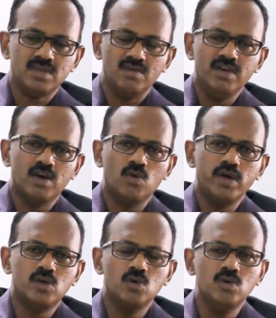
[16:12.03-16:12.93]
we are
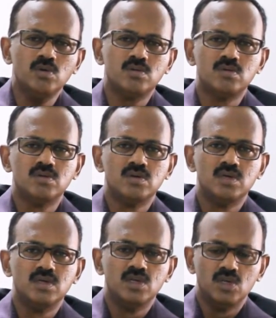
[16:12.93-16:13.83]
going to
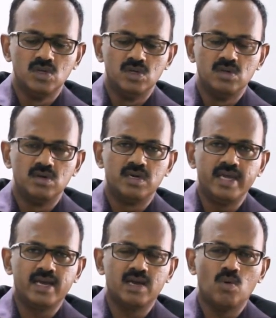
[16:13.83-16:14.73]

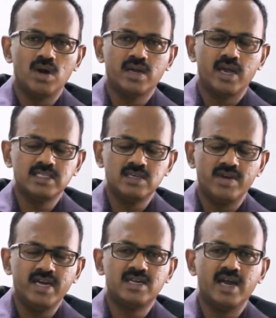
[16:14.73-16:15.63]
take a 1 kg
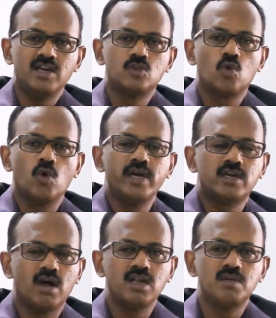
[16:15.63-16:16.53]
weight and throw it
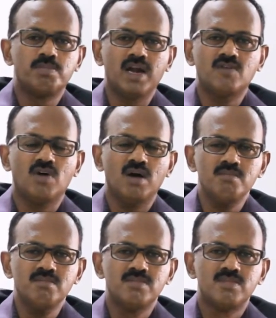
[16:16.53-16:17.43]
on the
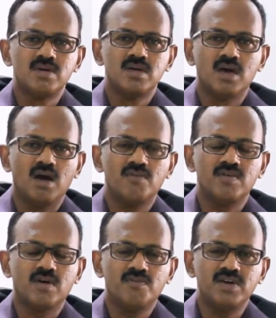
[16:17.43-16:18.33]
platform
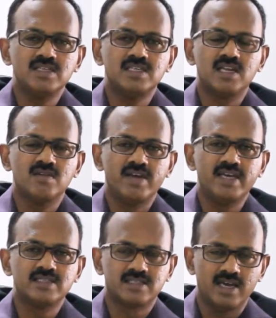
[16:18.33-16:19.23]
of a digital
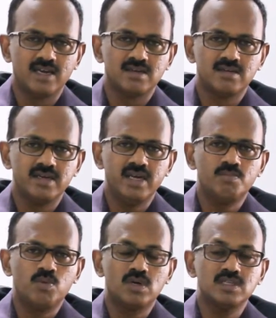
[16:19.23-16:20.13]
weighing scale.
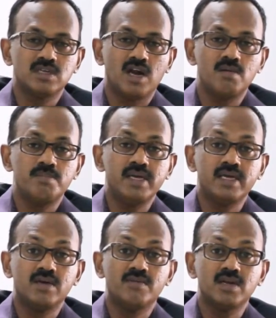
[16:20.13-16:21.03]
Input is not
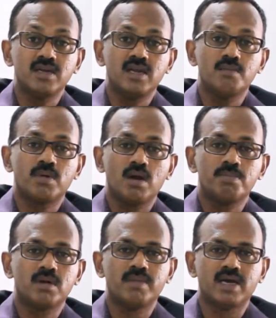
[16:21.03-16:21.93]
being given in a
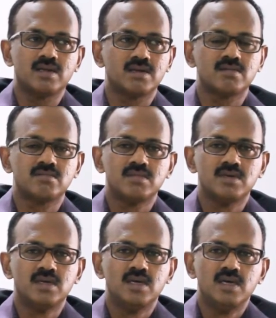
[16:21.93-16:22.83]
proper manner.
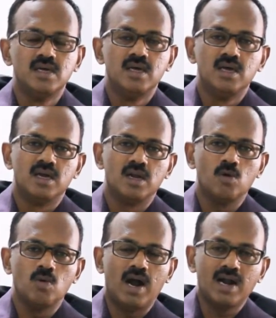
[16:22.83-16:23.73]

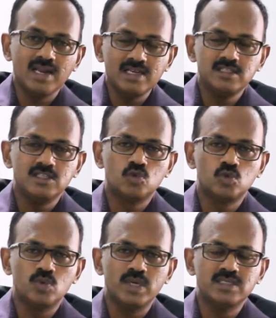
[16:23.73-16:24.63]
Now analyze the
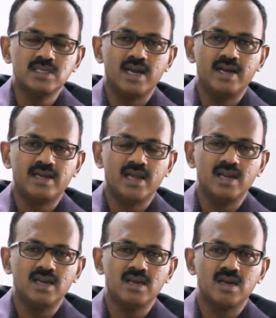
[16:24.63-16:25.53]
situation and tell
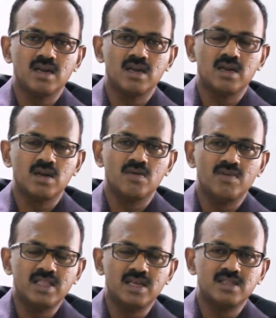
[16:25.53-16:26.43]

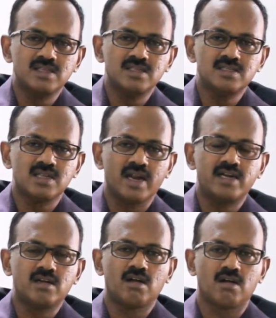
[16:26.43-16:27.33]
whether this is
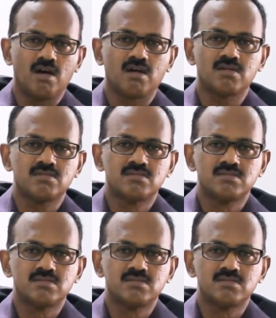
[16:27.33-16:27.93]
right or wrong.